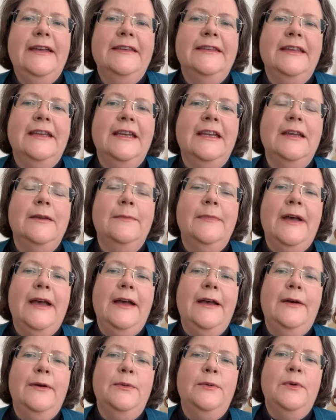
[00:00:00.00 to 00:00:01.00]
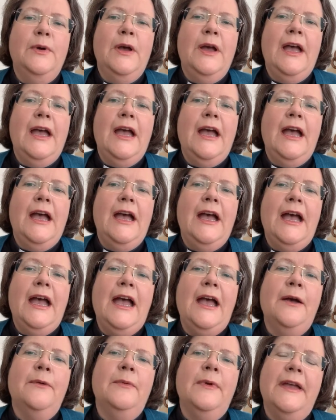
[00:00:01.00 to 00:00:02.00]
thinking about
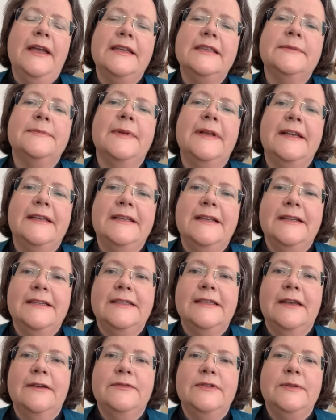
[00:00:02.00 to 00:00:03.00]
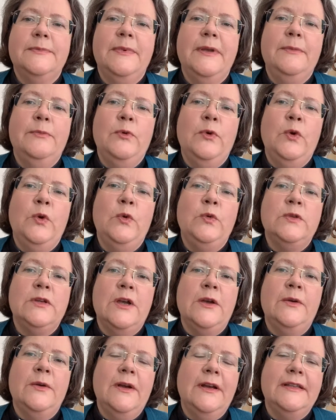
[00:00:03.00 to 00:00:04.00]
how we explain ourselves to people who
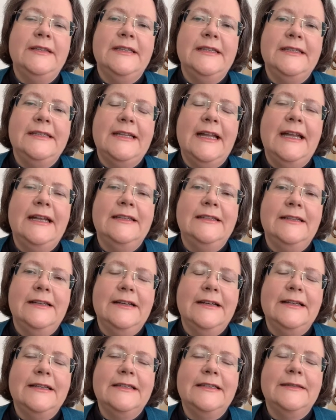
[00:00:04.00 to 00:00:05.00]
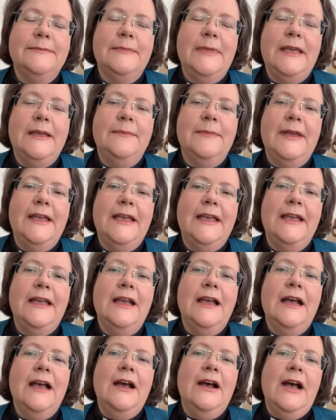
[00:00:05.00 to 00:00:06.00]
don't understand us, maybe,